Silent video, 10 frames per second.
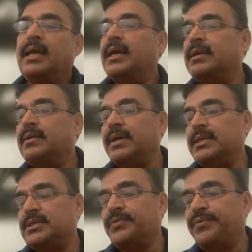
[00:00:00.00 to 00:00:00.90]
in a
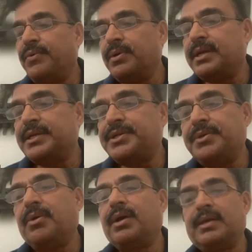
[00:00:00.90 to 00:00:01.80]
1:4
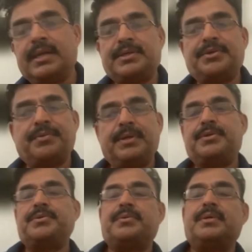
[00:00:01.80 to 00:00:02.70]
ratio or ratio
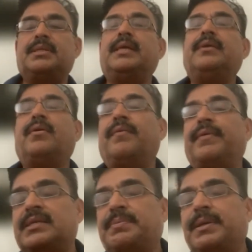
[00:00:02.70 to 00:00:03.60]
which you can think of
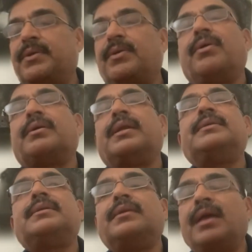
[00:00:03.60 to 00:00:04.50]
as per your
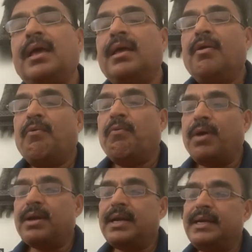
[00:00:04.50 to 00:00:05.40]
organization, who
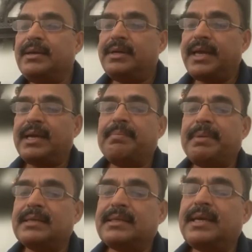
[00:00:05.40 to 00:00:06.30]
are ready to take up
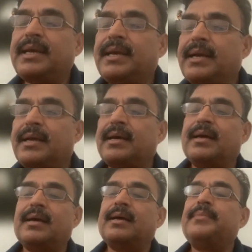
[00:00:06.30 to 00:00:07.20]
as
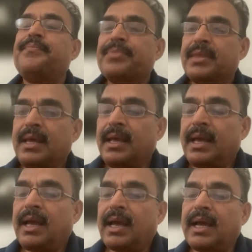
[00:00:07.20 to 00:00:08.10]
a
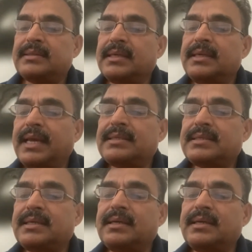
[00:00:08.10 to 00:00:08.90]
next